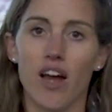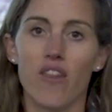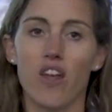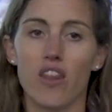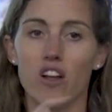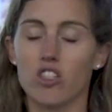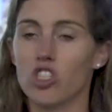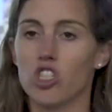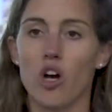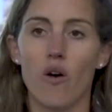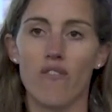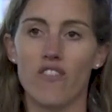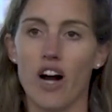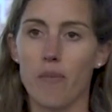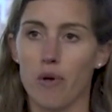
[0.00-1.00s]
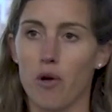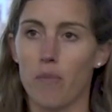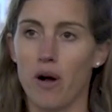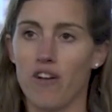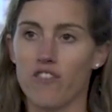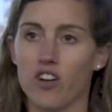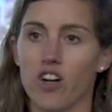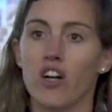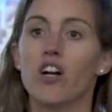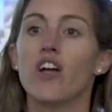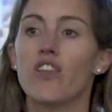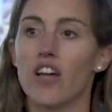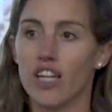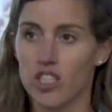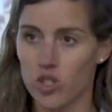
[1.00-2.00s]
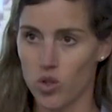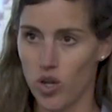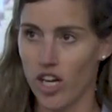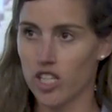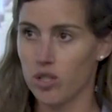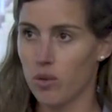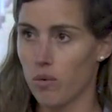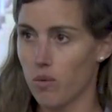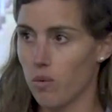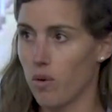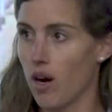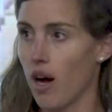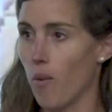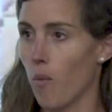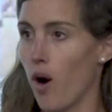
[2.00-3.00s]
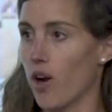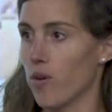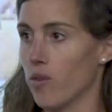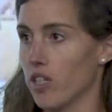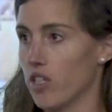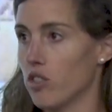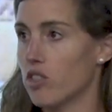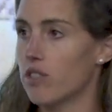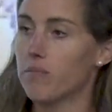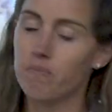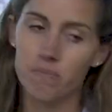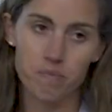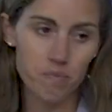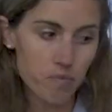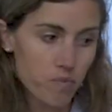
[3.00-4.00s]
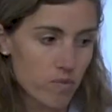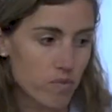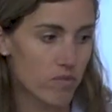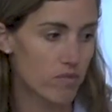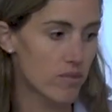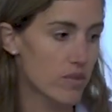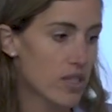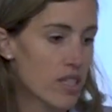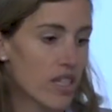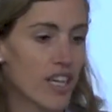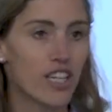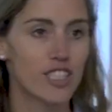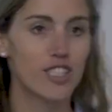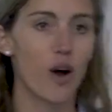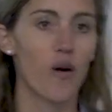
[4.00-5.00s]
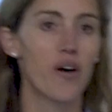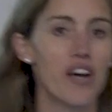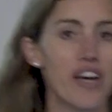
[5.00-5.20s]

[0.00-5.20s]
and then there's no environmental buffer. That's direct water reuse. So